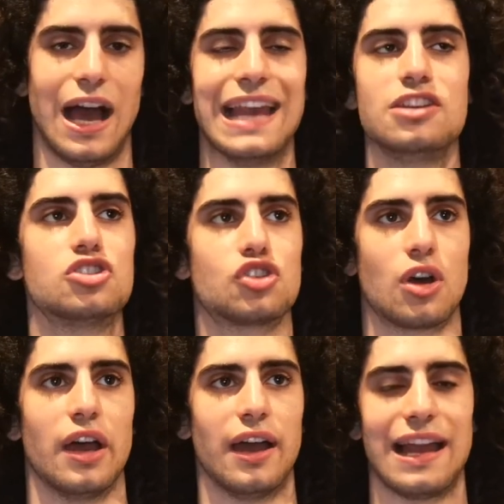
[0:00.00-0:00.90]
At least
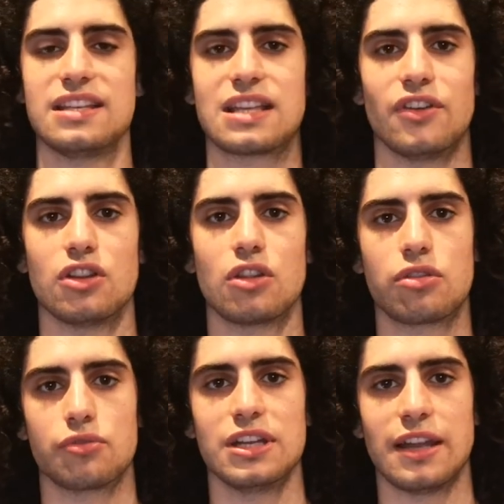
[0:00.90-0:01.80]
try it. At least give it
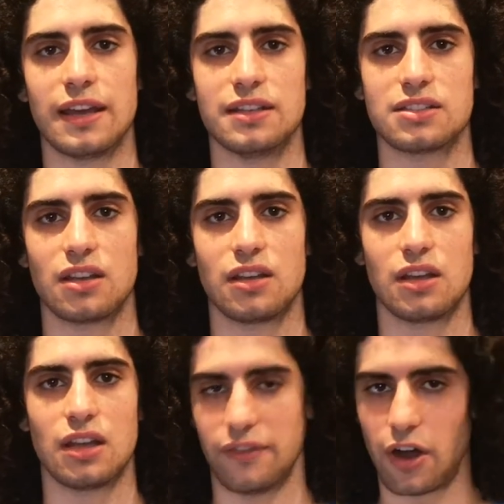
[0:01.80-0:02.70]
3 days.
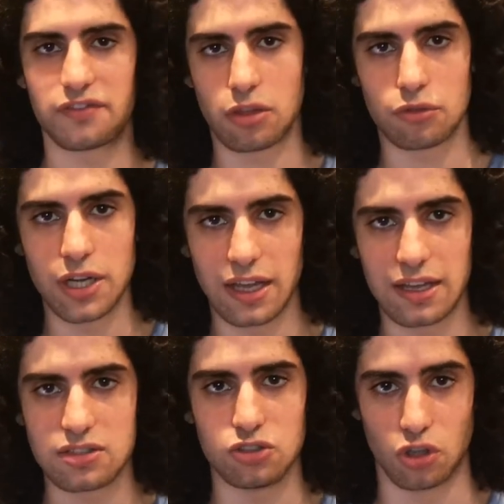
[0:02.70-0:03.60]
If after 3
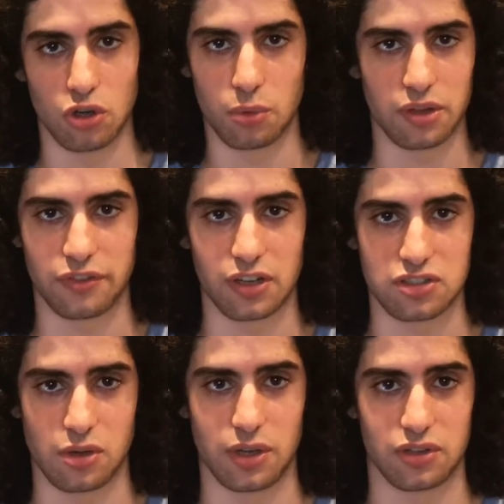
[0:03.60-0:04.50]
days you don't know what the fuck is
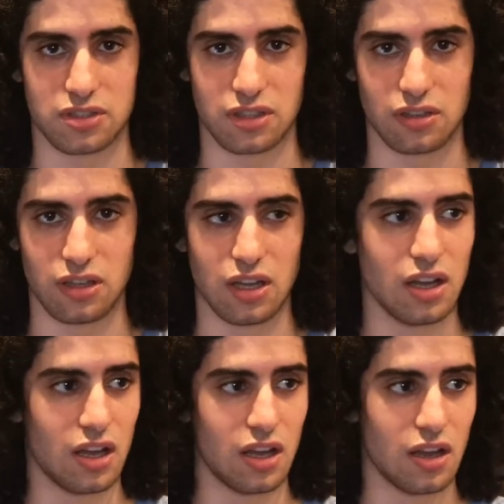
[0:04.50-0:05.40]
going on still,
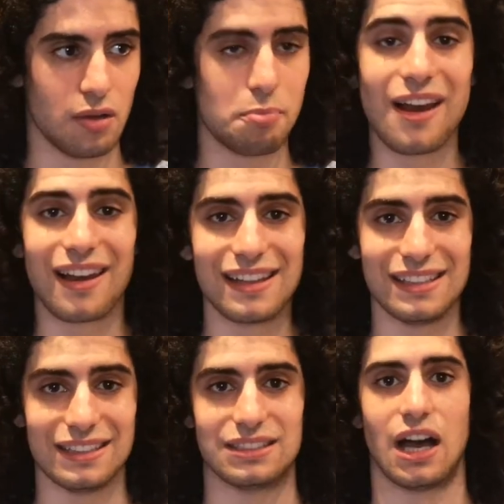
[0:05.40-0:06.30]

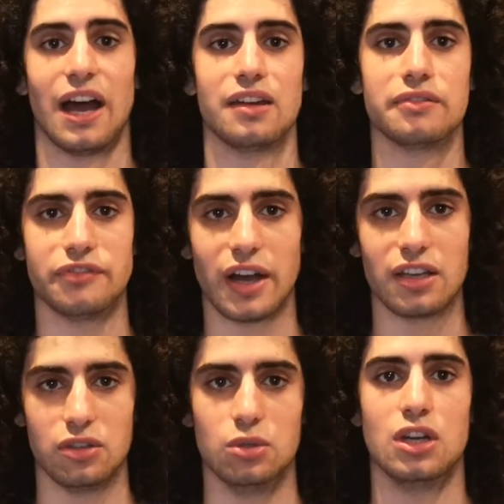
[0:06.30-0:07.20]
please, I invite
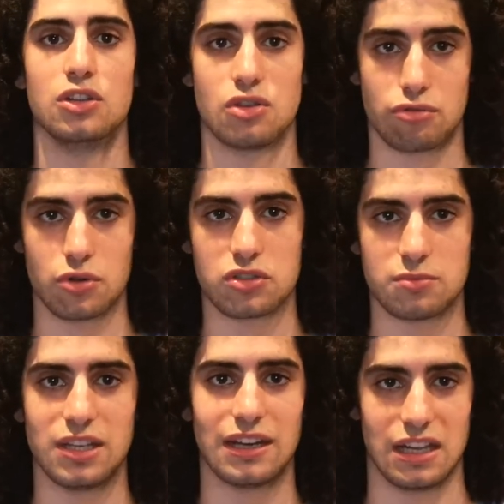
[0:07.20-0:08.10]
you to roast
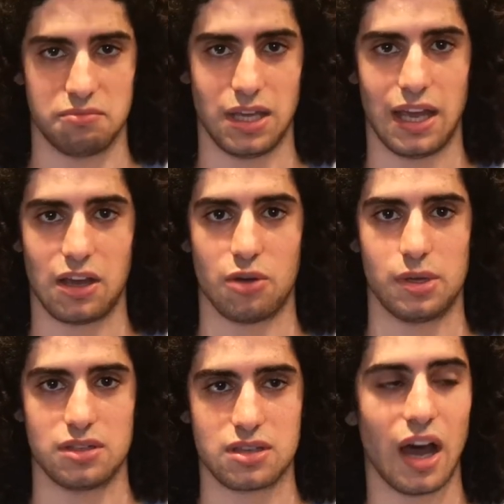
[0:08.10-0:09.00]
me and leave me hate
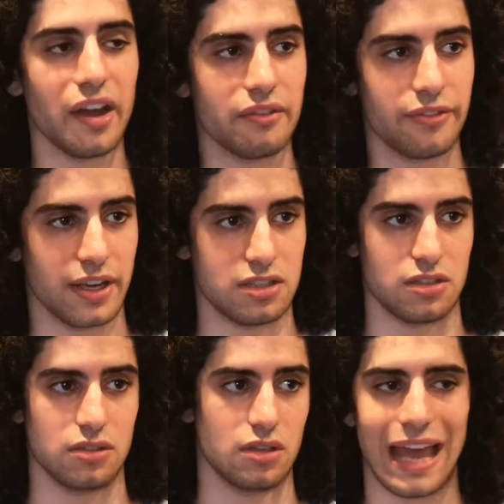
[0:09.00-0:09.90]
comments. I invite you.
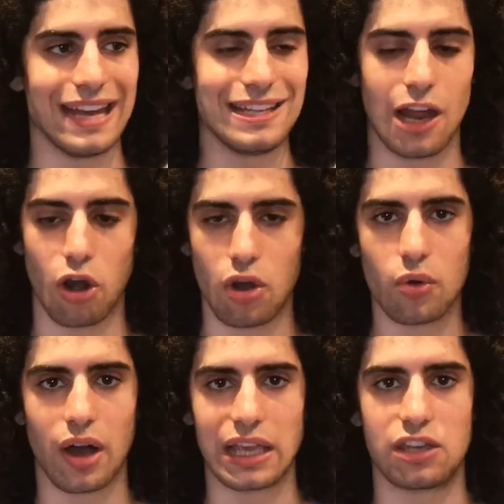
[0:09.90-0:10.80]
Any
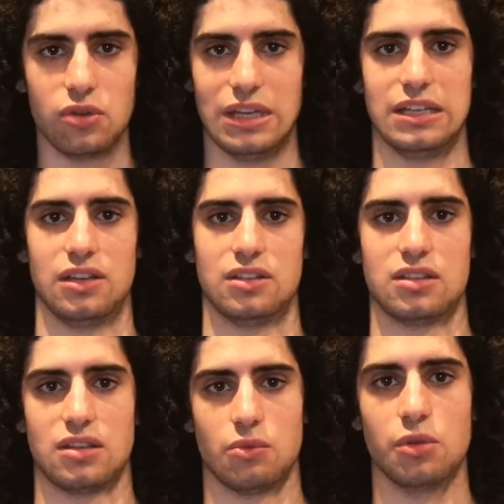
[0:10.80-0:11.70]
low IQ idiot
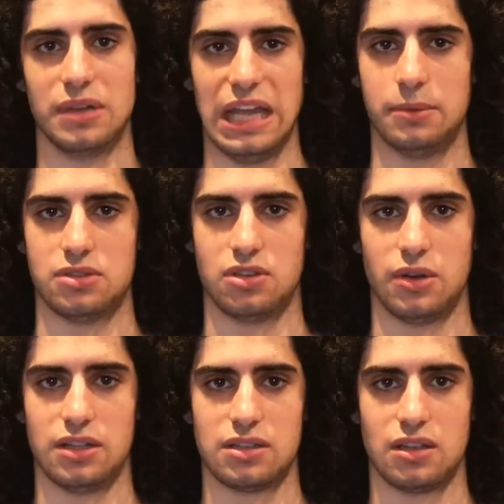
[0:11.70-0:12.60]
will be able to do
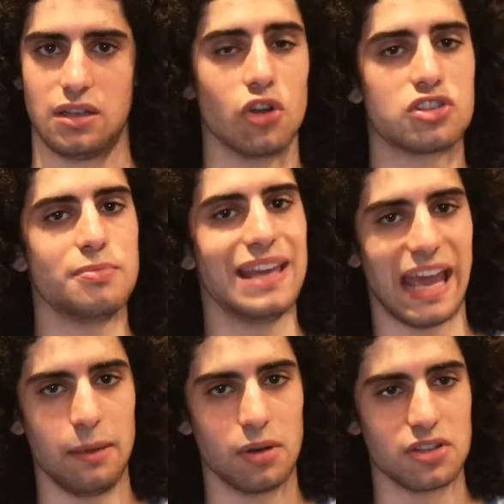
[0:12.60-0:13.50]
it. Not to be
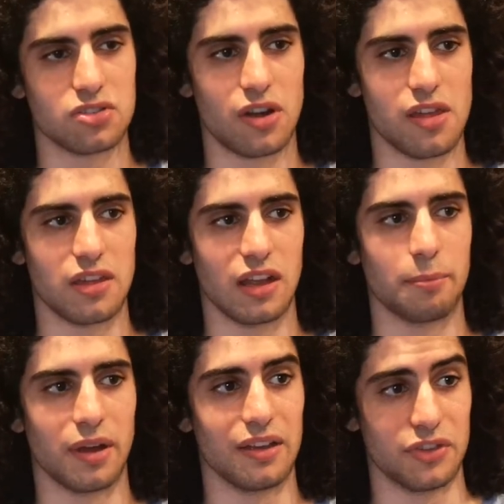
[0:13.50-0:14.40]
ableist or anything,
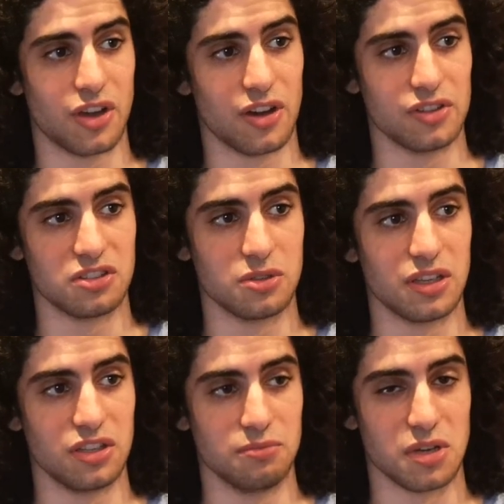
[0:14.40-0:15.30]
but if you can't do
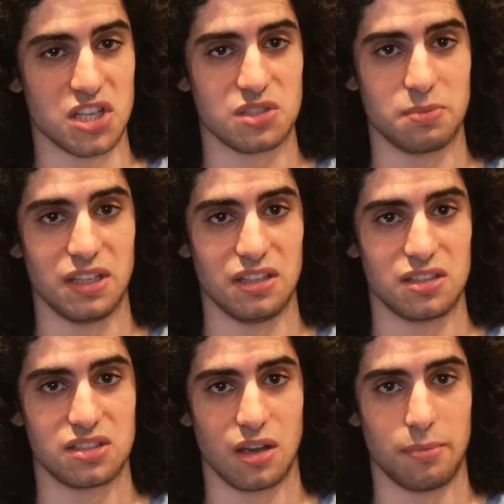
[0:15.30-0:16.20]
it, you must be
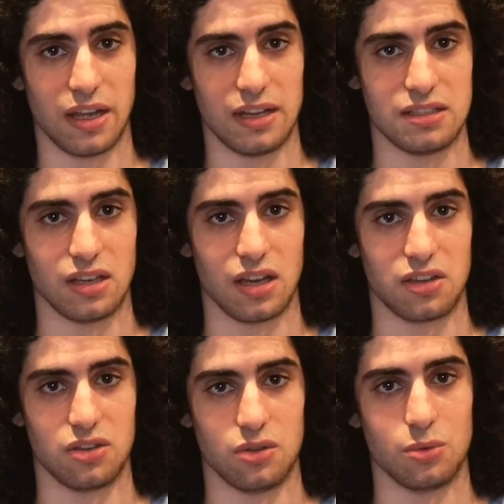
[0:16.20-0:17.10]
sub 80
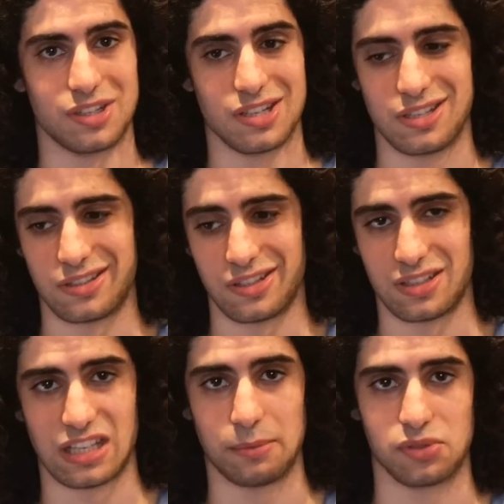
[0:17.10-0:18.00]
IQ, which is the
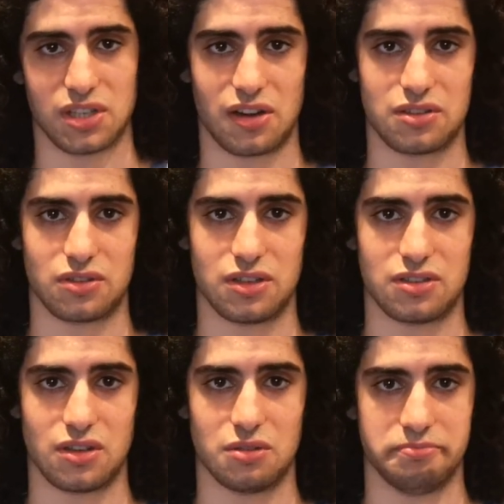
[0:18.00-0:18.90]
disabled territory,
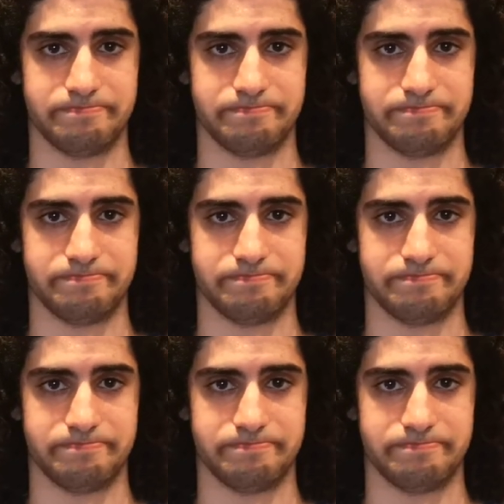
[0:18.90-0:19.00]
so...